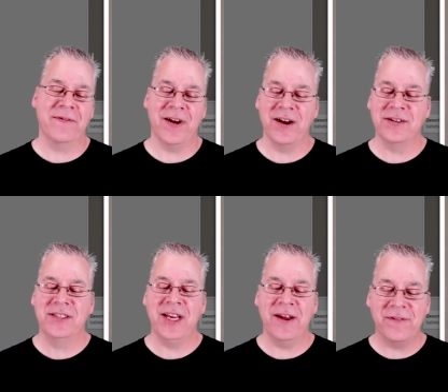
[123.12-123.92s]
The fires
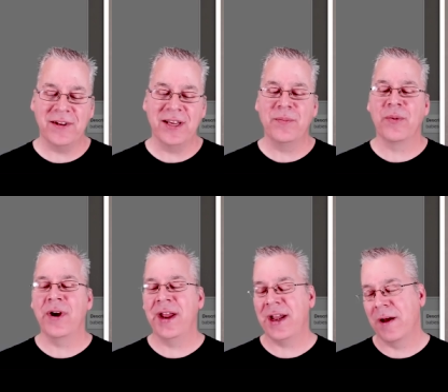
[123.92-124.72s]
definitely
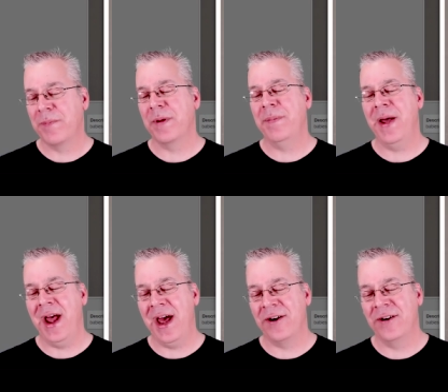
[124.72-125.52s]
break up the
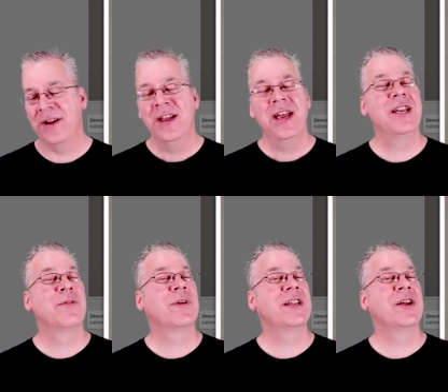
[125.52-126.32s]
pattern and
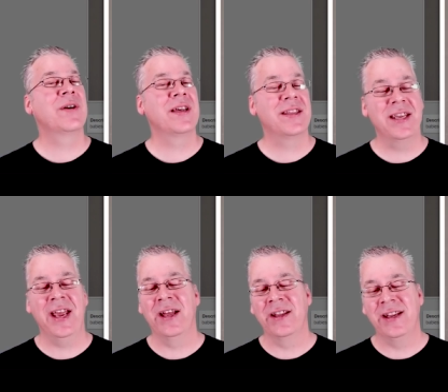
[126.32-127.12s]
you really don't get the
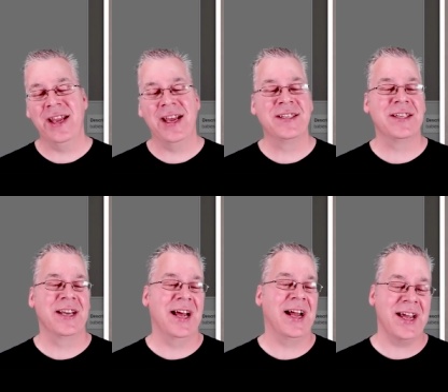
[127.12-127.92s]
alien heads.
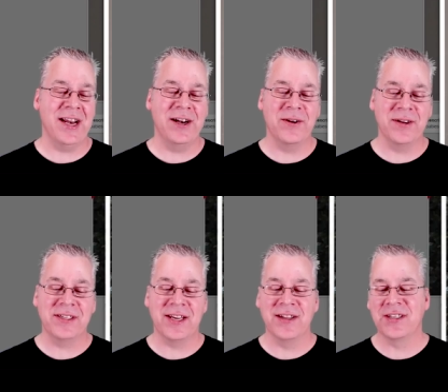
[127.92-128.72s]
And I kind of
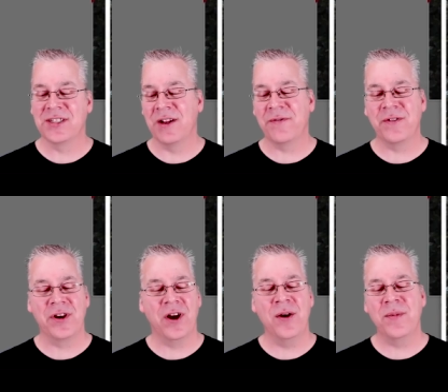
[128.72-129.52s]
noticed on the sulfur,
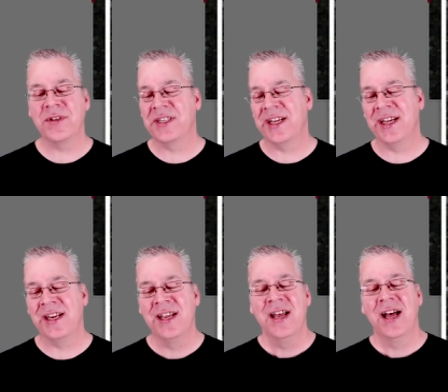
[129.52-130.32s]
you almost
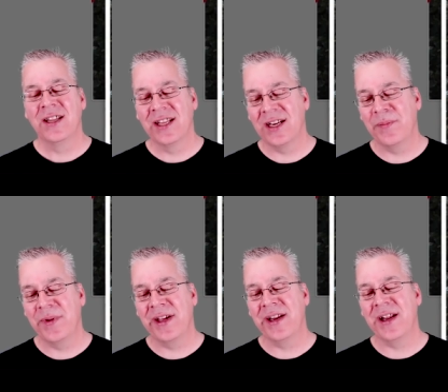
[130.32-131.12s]
get a little
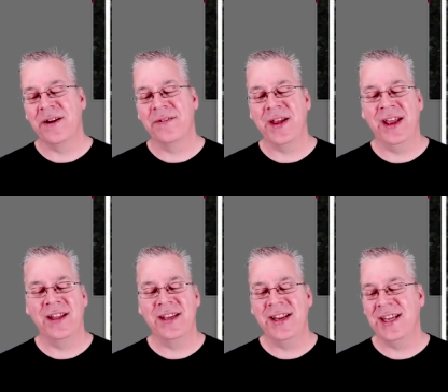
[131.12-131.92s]
bit of
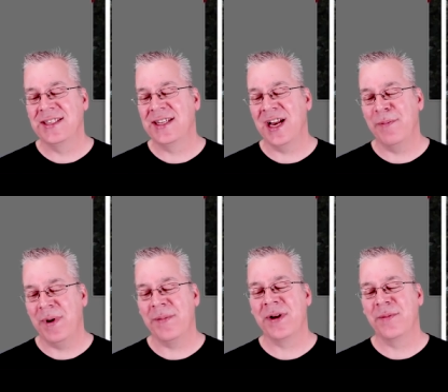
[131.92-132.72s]
alien heads kind of
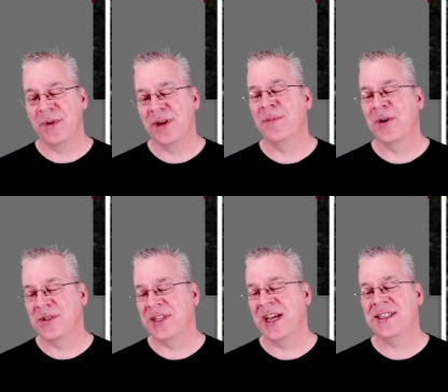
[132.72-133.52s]
popping out. But in
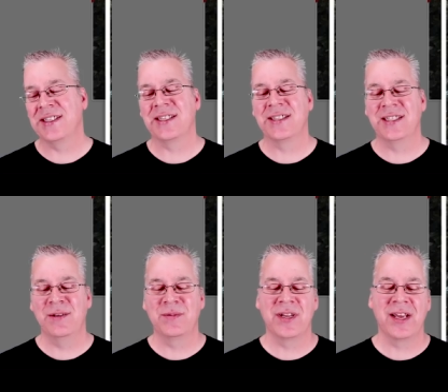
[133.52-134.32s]
most cases, it
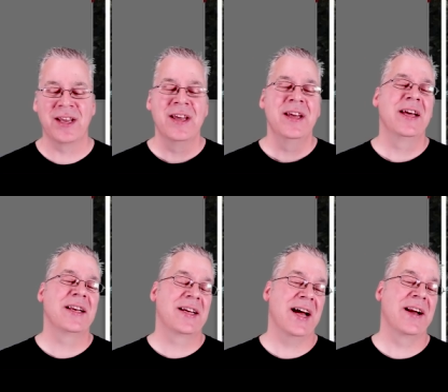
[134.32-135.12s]
seems like
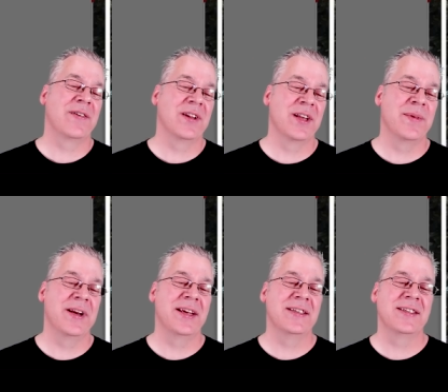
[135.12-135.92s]
it kind of
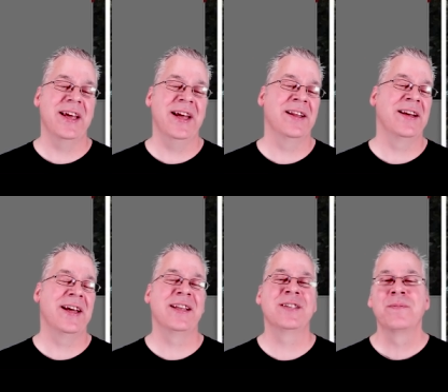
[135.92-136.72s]
eliminates the alien
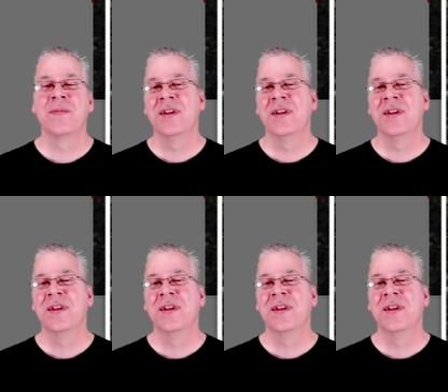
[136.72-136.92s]
heads.